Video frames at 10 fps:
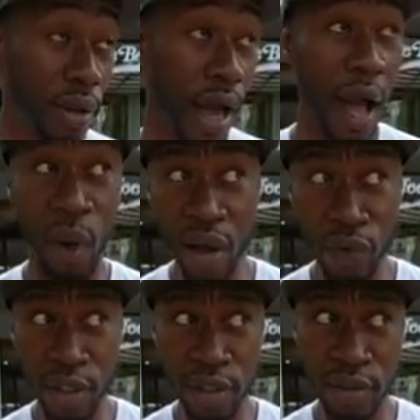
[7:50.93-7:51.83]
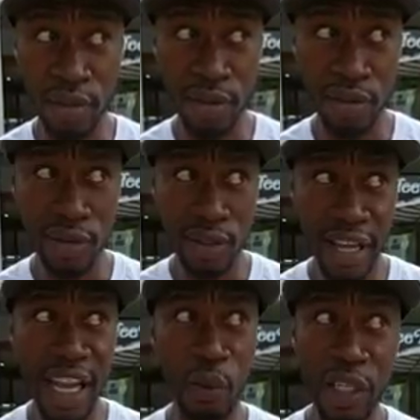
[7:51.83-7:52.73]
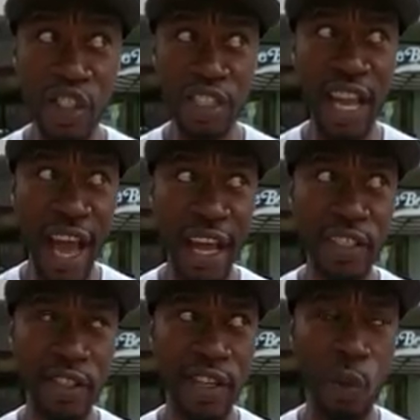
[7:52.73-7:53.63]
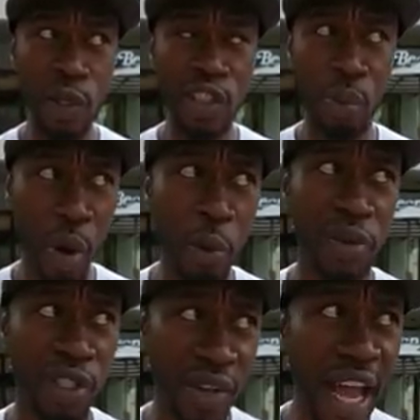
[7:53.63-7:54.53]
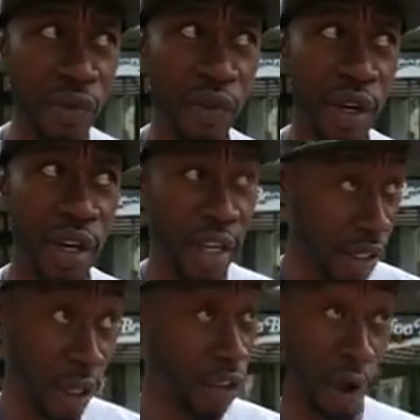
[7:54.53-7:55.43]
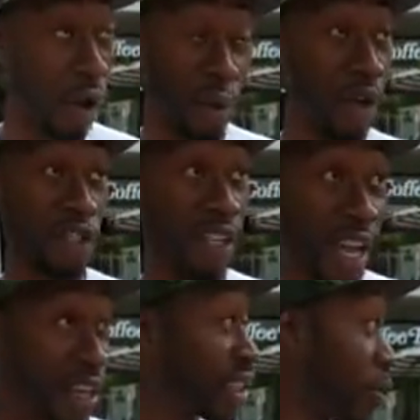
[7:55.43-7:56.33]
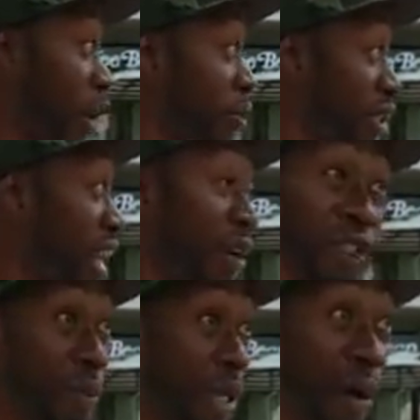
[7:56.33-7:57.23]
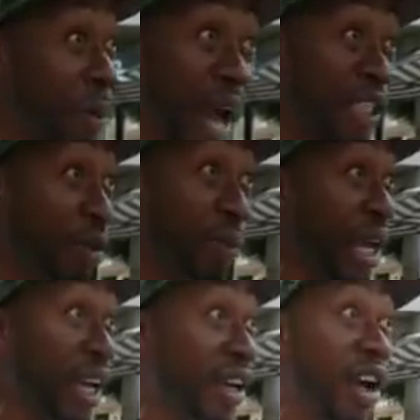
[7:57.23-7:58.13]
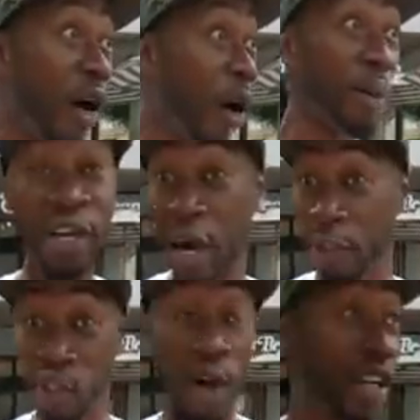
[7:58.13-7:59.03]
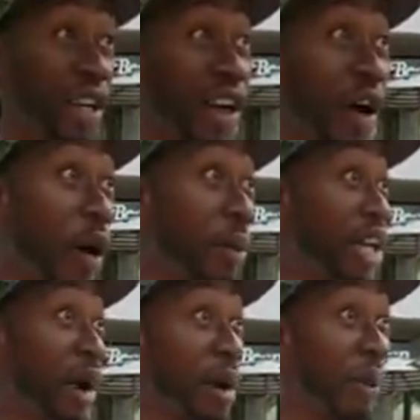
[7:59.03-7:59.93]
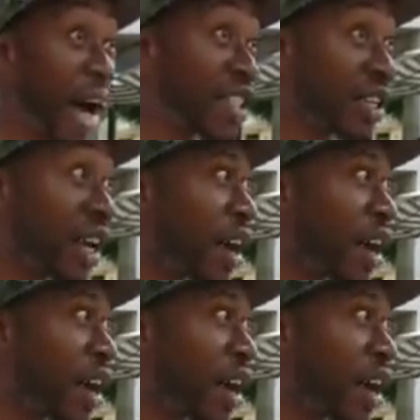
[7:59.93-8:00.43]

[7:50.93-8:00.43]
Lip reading: However, if we just ask, then what's the purpose of life? Because are we going to say the purpose of life is to become a basketball player, or become a trucker, or become a boxer?